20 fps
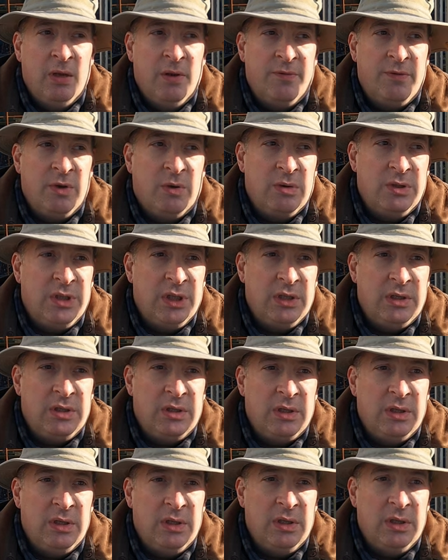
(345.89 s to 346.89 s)
Of course,
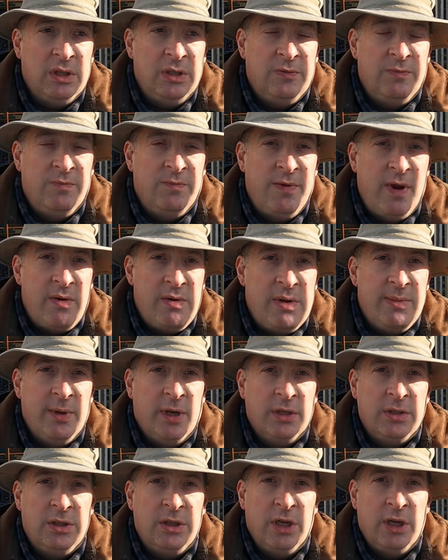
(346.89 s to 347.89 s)
it's very
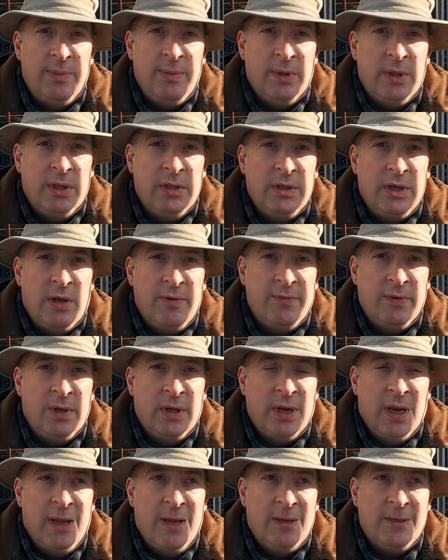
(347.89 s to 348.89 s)
much cheaper than
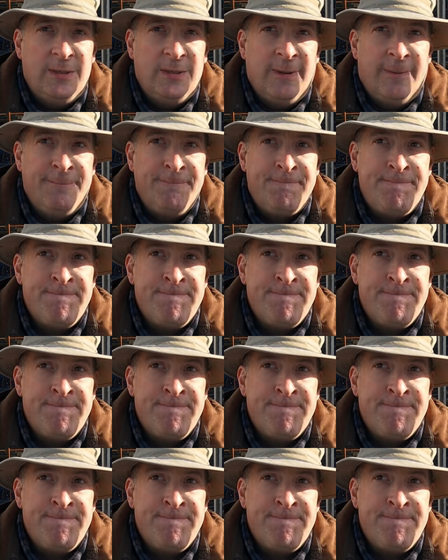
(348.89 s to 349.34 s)
toughened glass.